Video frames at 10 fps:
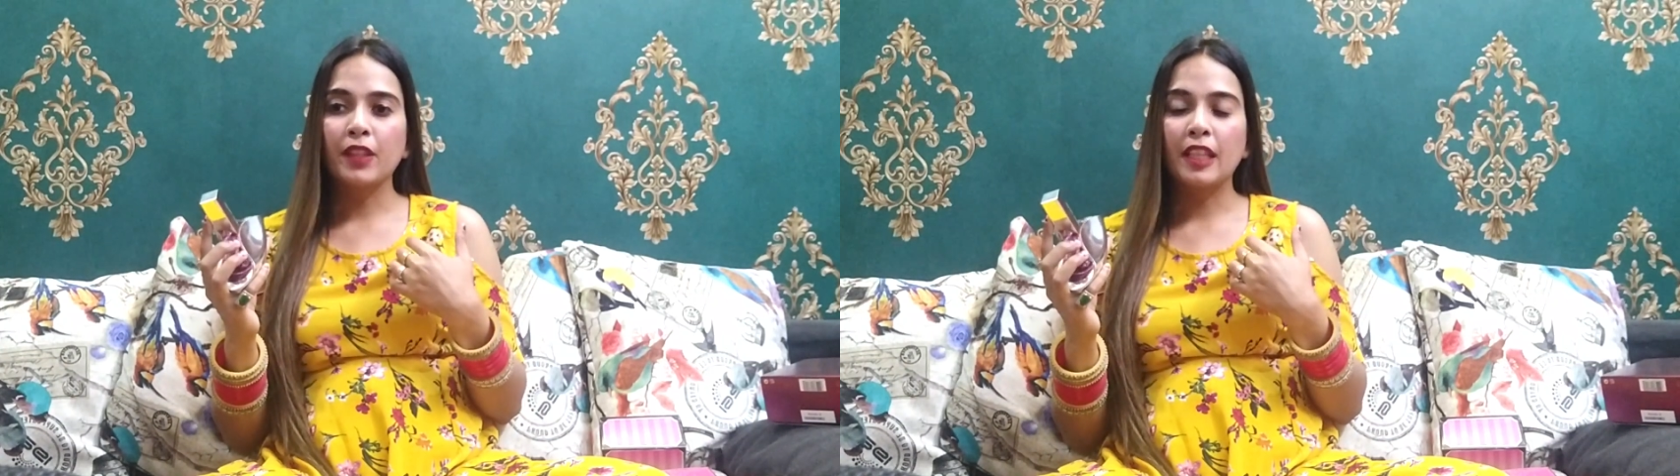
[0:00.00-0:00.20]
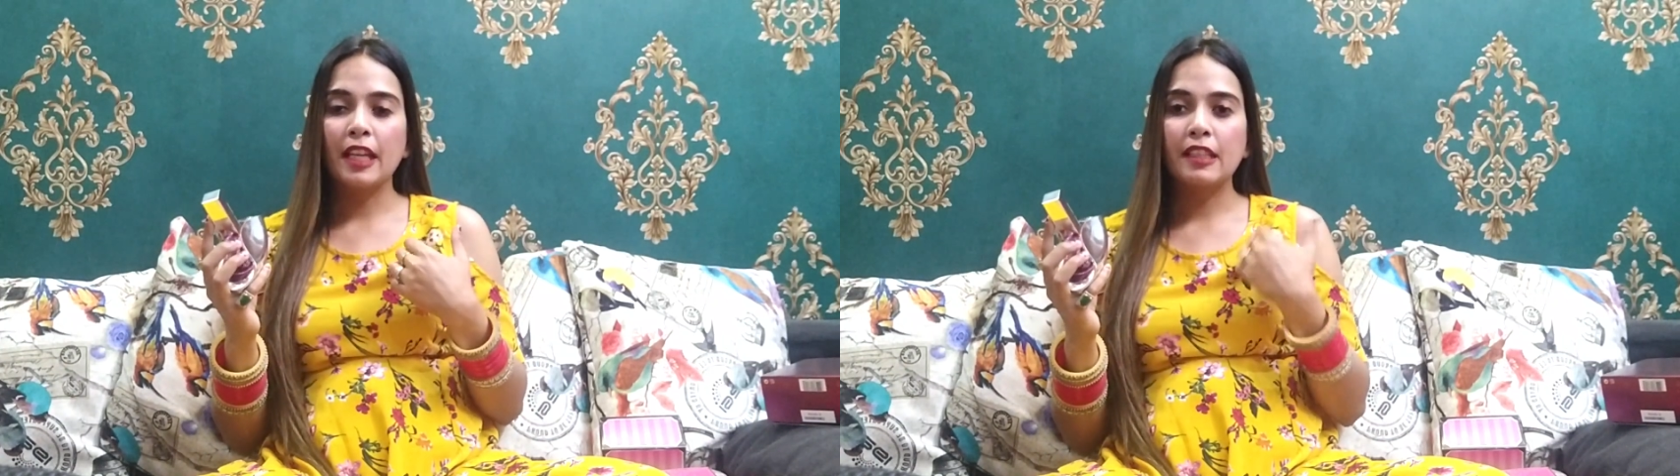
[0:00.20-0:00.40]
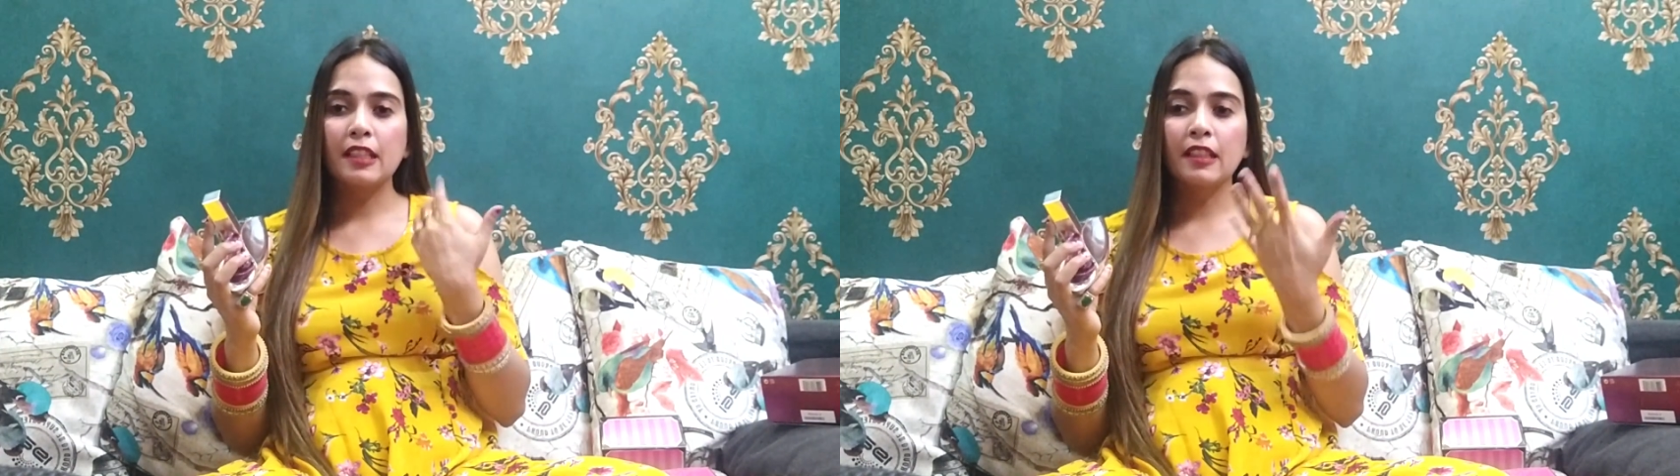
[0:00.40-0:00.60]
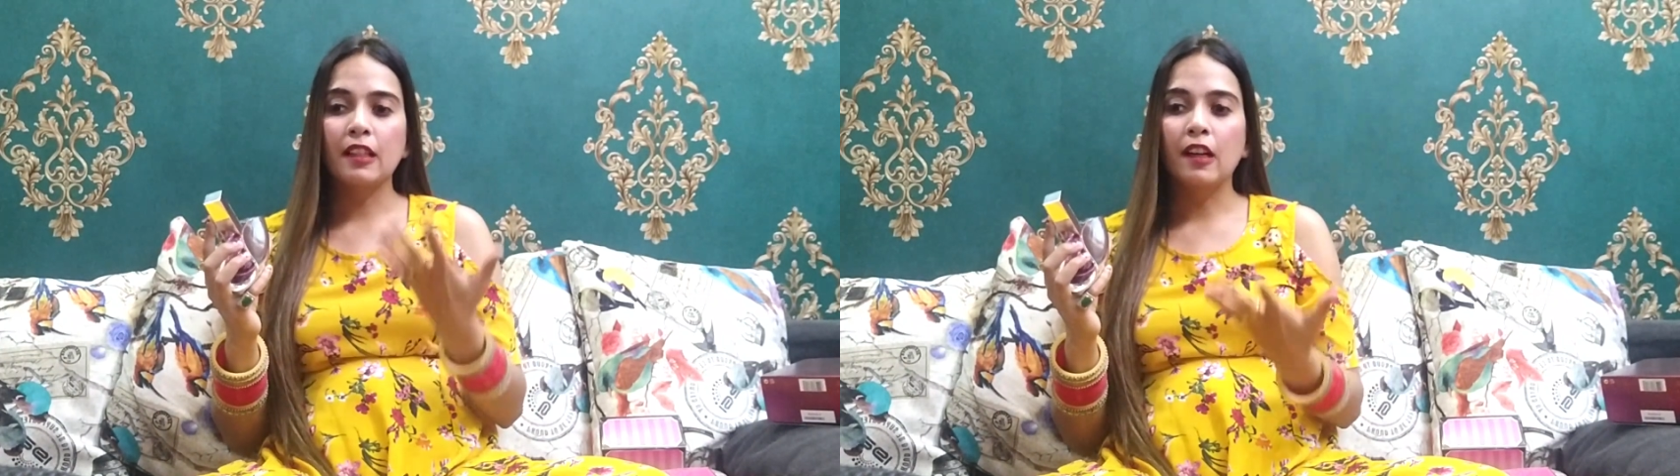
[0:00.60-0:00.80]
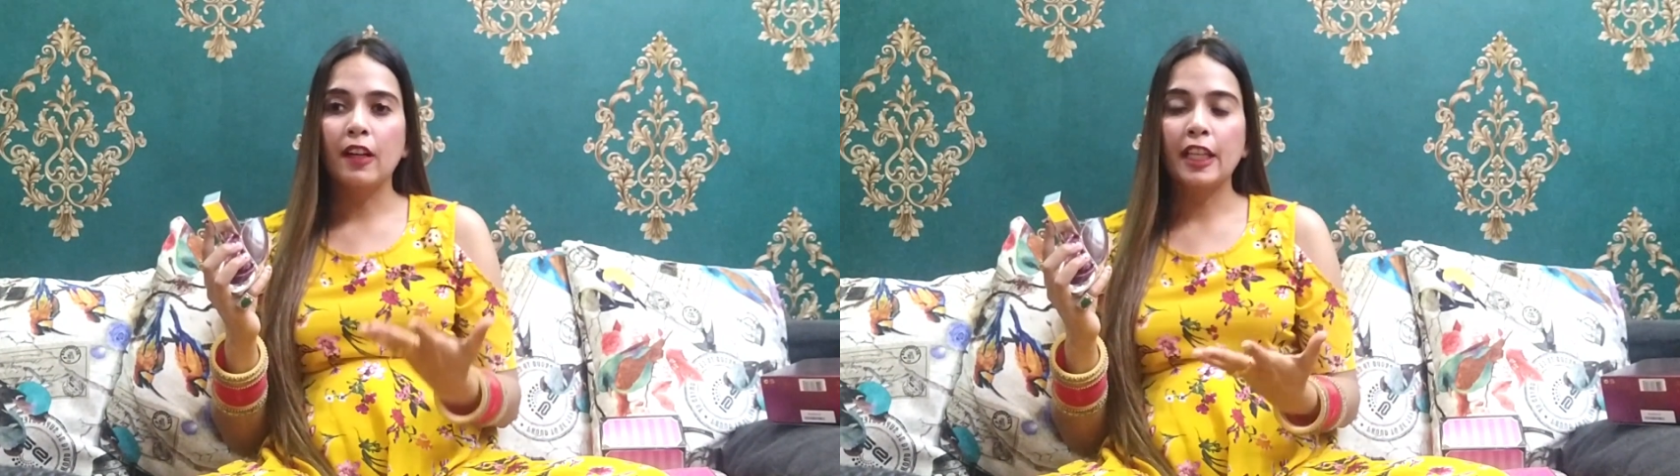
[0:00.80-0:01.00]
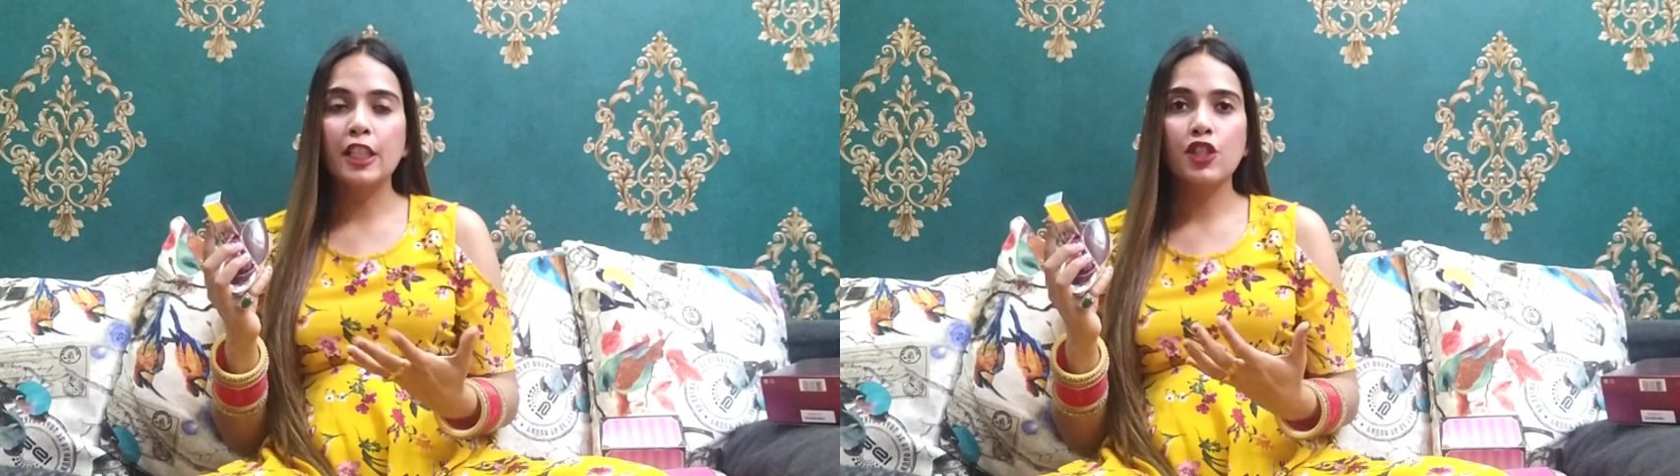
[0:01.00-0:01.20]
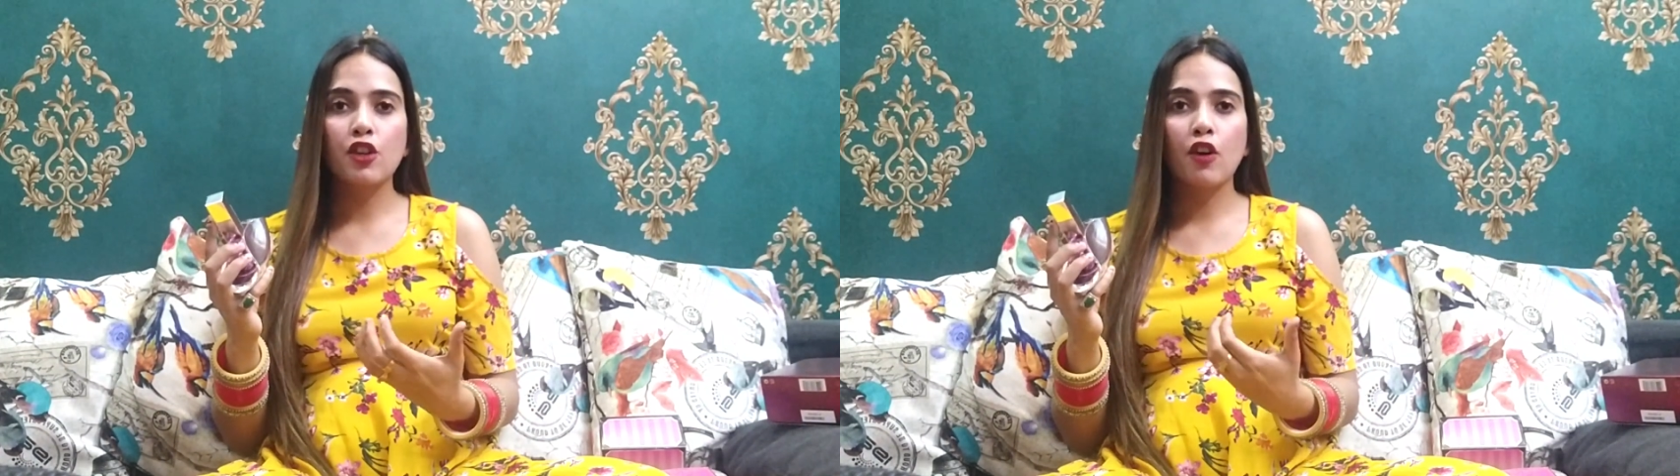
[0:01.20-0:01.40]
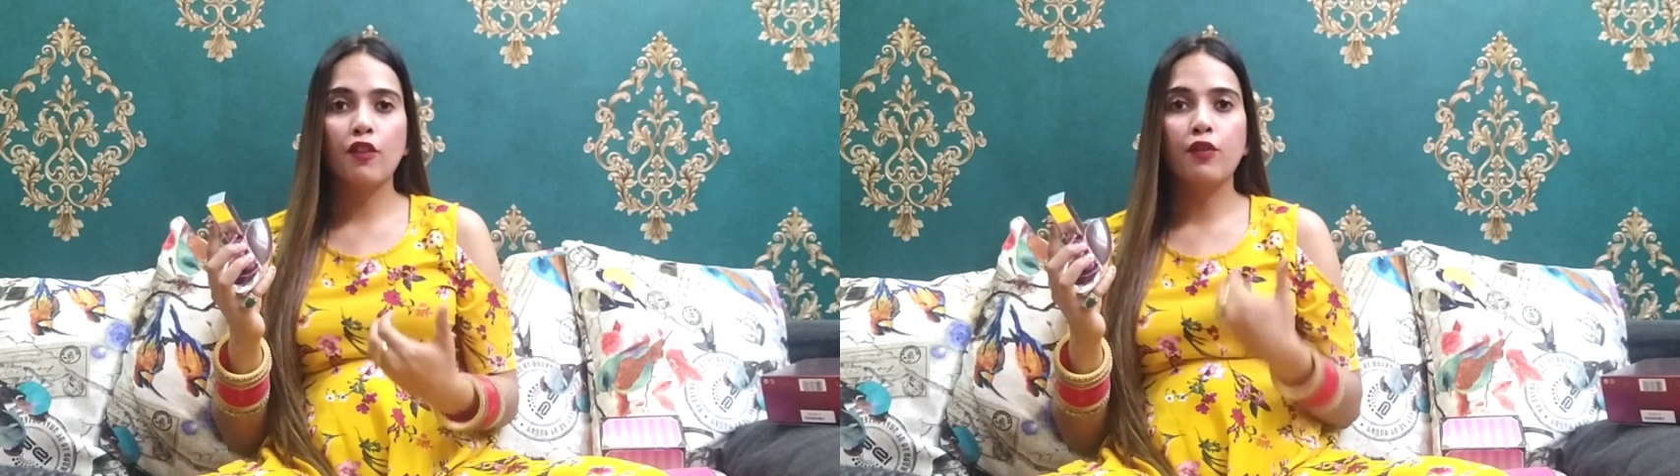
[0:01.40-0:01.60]
getting a hint
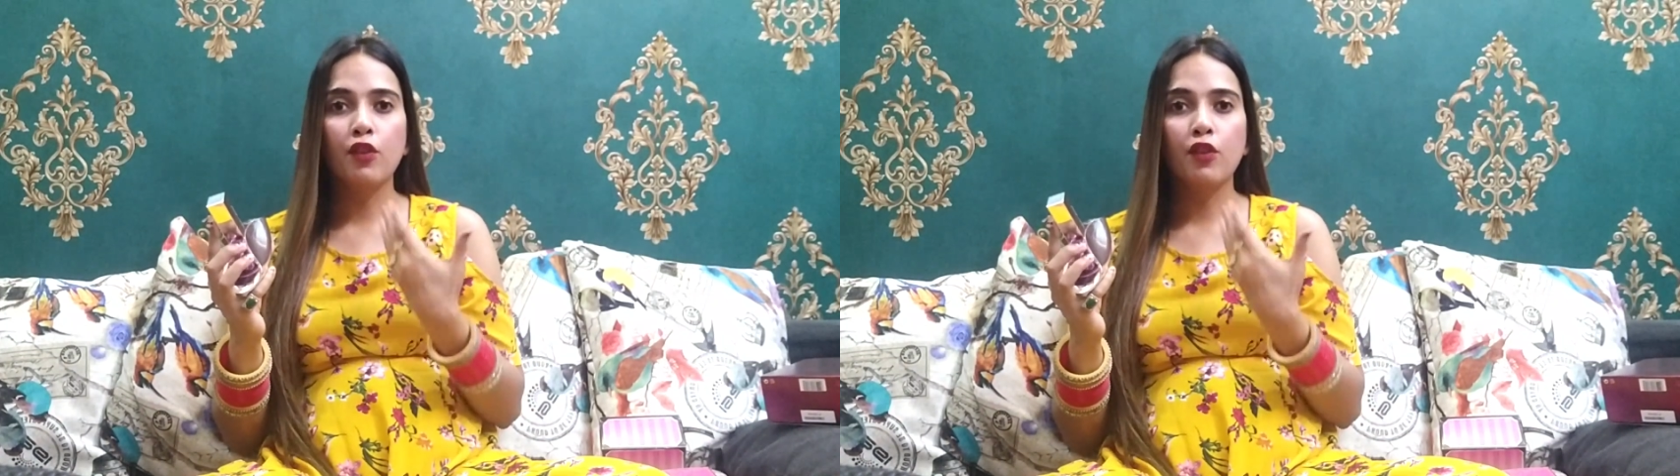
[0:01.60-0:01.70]
of